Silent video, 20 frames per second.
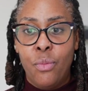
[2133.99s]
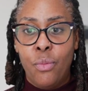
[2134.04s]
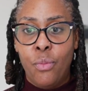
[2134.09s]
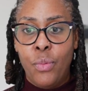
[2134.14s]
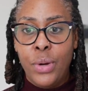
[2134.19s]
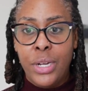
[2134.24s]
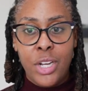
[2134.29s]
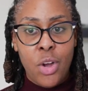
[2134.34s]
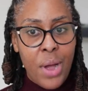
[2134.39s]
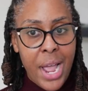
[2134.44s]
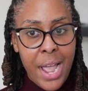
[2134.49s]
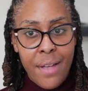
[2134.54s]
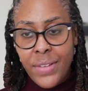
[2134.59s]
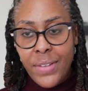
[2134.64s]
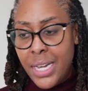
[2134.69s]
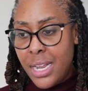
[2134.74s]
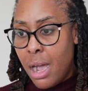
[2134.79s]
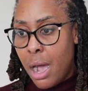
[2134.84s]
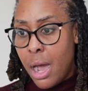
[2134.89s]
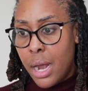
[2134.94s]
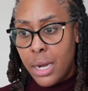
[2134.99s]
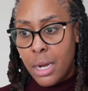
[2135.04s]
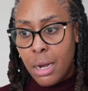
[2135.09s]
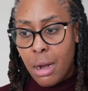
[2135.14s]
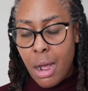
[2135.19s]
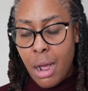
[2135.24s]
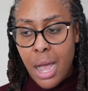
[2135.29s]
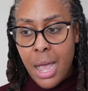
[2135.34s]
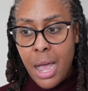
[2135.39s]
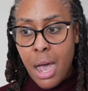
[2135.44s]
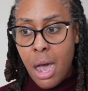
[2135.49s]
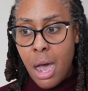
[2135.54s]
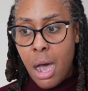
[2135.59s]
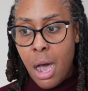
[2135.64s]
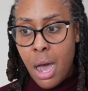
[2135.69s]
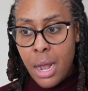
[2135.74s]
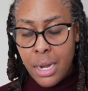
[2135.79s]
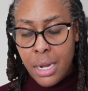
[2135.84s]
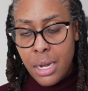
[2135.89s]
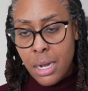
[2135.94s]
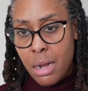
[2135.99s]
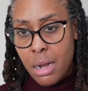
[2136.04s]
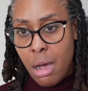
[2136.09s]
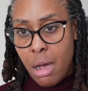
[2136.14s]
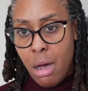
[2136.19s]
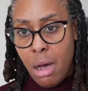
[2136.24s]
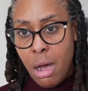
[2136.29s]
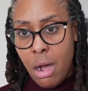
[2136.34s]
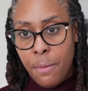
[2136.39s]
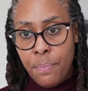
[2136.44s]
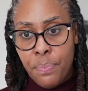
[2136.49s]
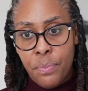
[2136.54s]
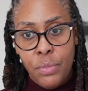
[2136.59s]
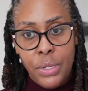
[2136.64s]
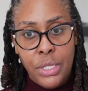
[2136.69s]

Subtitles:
We don't have any audit and all.